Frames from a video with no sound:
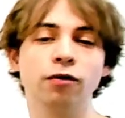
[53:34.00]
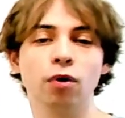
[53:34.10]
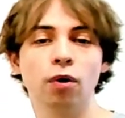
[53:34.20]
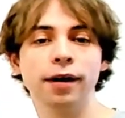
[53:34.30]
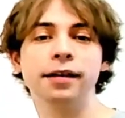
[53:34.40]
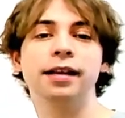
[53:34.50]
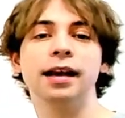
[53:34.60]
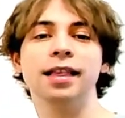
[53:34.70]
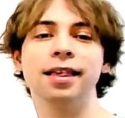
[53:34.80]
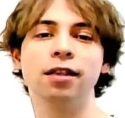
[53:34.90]
course
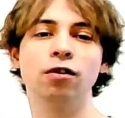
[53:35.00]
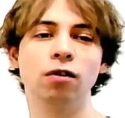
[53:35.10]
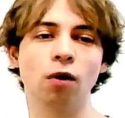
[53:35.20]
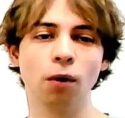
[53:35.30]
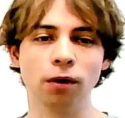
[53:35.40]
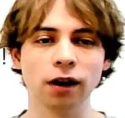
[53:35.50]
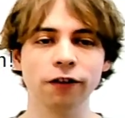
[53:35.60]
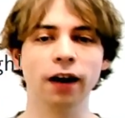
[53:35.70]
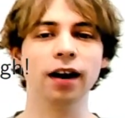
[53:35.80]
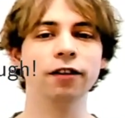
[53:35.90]
it's totally
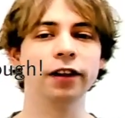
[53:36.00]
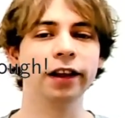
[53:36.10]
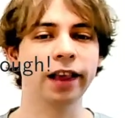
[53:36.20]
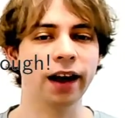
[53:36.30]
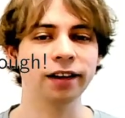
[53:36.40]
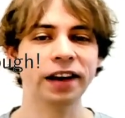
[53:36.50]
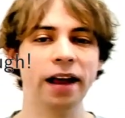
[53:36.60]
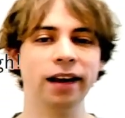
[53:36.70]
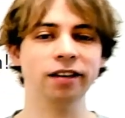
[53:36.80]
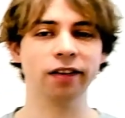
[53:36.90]
fine if the design
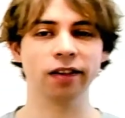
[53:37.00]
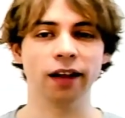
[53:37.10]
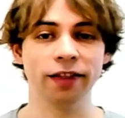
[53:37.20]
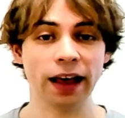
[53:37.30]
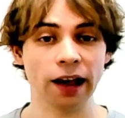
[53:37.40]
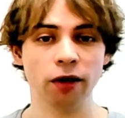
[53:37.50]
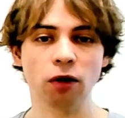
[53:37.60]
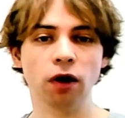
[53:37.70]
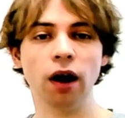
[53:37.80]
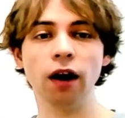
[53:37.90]
changes there
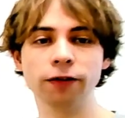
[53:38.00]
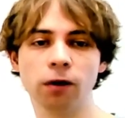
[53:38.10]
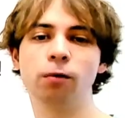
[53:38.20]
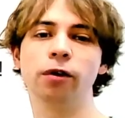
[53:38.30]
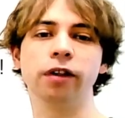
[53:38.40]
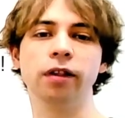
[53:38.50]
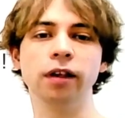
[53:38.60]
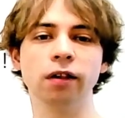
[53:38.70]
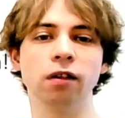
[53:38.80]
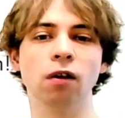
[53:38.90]
or afterwards. This
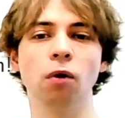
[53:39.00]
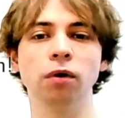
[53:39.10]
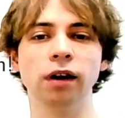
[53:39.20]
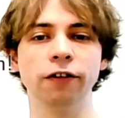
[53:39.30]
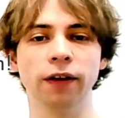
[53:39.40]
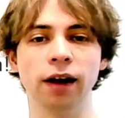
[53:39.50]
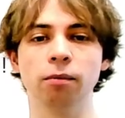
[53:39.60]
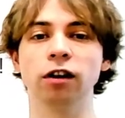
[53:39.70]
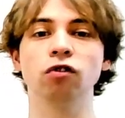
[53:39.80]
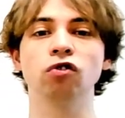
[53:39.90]
is totally fine,
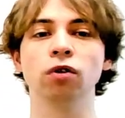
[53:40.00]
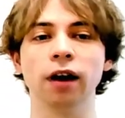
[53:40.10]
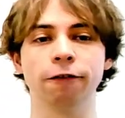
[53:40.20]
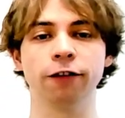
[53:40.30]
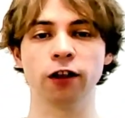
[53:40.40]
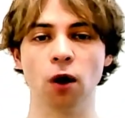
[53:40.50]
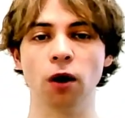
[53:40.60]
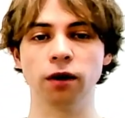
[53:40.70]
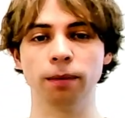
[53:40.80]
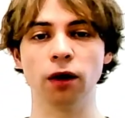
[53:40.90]
but you should have
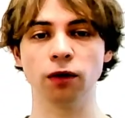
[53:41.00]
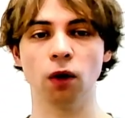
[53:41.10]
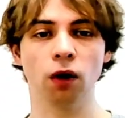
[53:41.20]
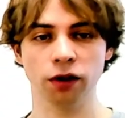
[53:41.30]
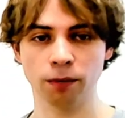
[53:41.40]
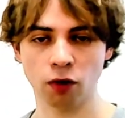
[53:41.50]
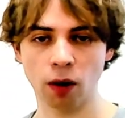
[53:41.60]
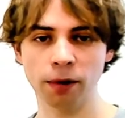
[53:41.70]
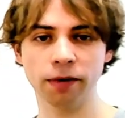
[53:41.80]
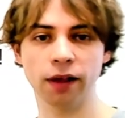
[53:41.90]
thought about all the
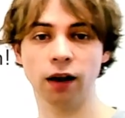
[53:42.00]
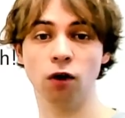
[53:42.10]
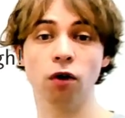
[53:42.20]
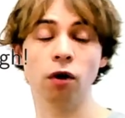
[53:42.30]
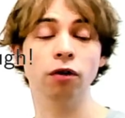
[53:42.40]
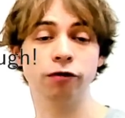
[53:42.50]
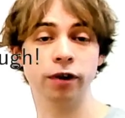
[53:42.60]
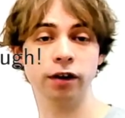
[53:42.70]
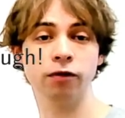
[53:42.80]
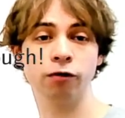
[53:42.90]
problems that you're
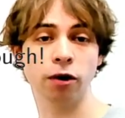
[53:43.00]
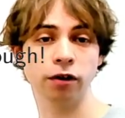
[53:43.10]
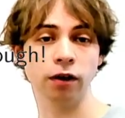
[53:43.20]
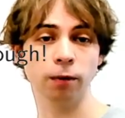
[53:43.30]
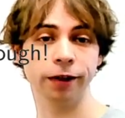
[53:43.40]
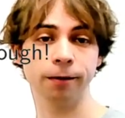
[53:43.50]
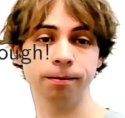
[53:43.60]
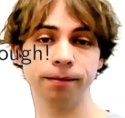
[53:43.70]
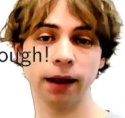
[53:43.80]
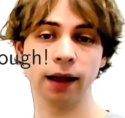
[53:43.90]
confronted with.
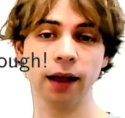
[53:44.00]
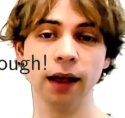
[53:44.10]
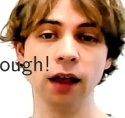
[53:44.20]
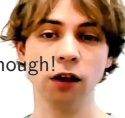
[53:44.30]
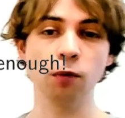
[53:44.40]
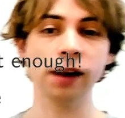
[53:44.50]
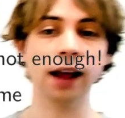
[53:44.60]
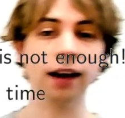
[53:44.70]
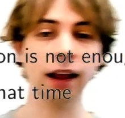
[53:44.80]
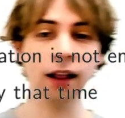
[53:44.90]
You will
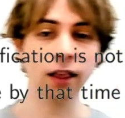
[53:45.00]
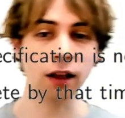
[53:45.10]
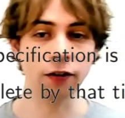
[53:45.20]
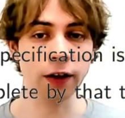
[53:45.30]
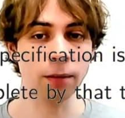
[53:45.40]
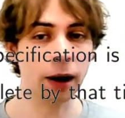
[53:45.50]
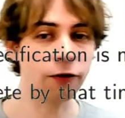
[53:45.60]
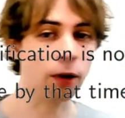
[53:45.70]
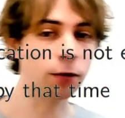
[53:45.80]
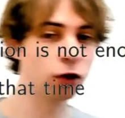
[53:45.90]
get instant feedback
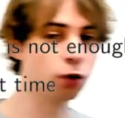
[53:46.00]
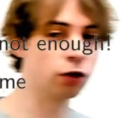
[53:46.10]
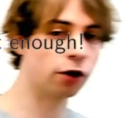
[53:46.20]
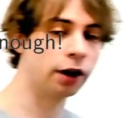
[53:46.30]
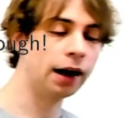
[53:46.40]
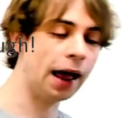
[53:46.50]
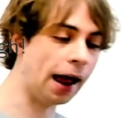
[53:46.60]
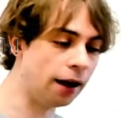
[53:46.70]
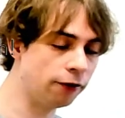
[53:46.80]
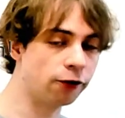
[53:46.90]
from the tutor
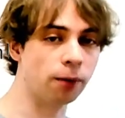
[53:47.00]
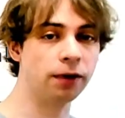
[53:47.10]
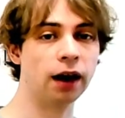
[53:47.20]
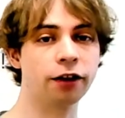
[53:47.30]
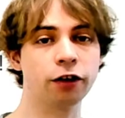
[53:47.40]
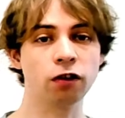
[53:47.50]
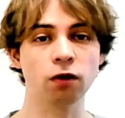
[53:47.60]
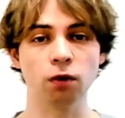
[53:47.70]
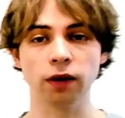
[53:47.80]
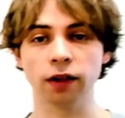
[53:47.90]
and from the other
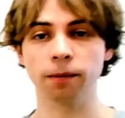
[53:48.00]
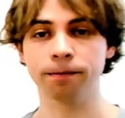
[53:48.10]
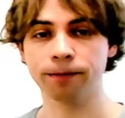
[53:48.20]
students.